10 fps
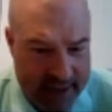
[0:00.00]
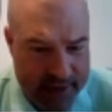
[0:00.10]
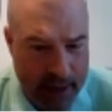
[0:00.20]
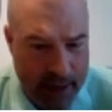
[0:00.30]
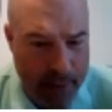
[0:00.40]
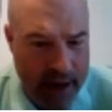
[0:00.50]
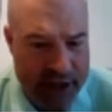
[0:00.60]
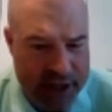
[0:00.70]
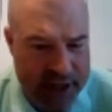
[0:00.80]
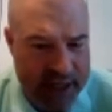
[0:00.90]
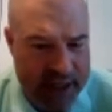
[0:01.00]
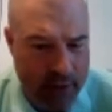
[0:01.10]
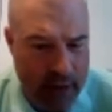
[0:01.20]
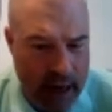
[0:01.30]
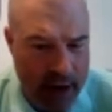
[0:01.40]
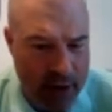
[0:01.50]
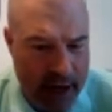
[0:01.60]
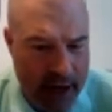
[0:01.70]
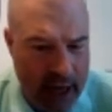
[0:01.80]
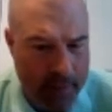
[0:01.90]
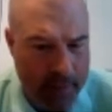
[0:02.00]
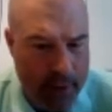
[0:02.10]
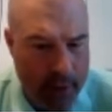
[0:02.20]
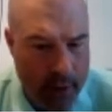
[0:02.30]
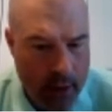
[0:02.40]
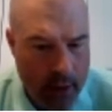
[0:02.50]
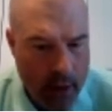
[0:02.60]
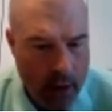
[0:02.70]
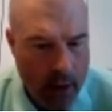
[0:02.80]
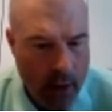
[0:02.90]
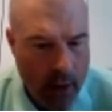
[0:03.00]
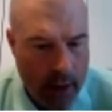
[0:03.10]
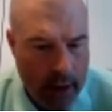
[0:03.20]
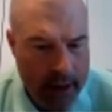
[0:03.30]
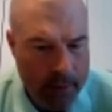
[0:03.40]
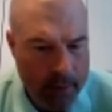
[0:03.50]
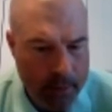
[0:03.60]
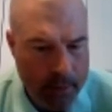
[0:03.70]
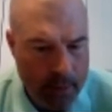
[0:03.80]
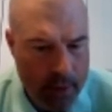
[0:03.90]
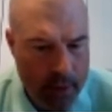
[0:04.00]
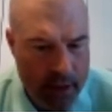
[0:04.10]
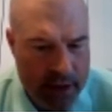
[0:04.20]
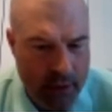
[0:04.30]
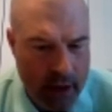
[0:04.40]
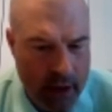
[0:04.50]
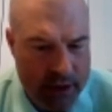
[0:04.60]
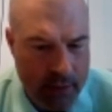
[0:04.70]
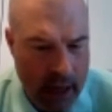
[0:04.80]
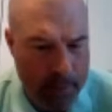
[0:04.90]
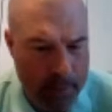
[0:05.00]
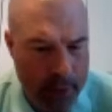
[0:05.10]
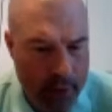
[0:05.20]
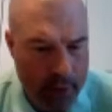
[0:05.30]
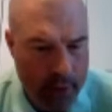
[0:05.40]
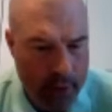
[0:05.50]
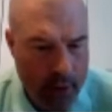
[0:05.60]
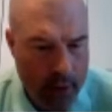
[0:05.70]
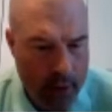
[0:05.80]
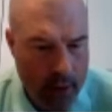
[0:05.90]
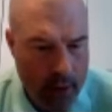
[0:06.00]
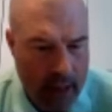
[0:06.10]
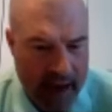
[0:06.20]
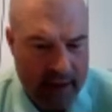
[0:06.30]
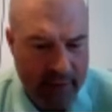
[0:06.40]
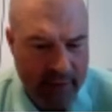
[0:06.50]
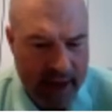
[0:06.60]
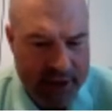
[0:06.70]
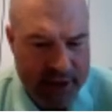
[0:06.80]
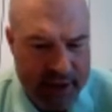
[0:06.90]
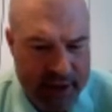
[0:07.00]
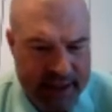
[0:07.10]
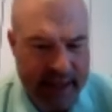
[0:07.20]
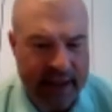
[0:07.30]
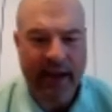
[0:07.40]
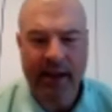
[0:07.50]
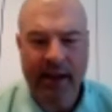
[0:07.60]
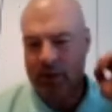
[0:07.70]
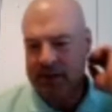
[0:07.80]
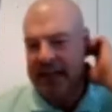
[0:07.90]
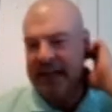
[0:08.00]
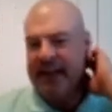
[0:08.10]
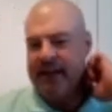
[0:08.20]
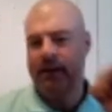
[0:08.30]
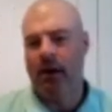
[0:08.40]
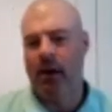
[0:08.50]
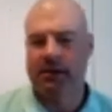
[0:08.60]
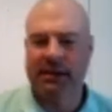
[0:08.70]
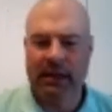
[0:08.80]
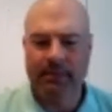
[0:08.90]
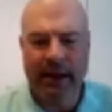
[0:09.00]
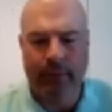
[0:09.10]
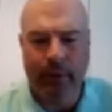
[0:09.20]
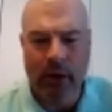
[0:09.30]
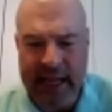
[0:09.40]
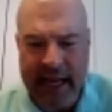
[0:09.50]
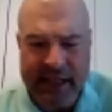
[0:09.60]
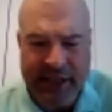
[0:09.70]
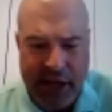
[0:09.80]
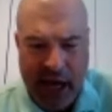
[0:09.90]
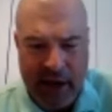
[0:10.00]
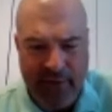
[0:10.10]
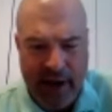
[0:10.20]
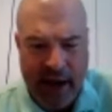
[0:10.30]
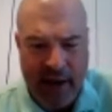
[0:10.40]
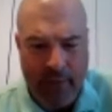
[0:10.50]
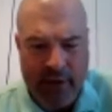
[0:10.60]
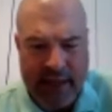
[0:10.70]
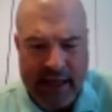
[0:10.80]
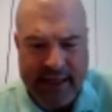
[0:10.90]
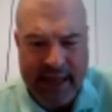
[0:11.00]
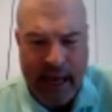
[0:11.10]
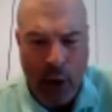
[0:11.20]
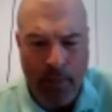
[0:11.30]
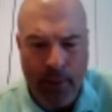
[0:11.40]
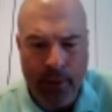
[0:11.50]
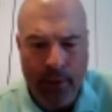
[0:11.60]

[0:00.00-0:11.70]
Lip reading: some separation. He's got some ground to make up. All right. He squares them up. Active hands. You can see Heiko is late. Our teammate rotates. Yannick Frank rotates to help.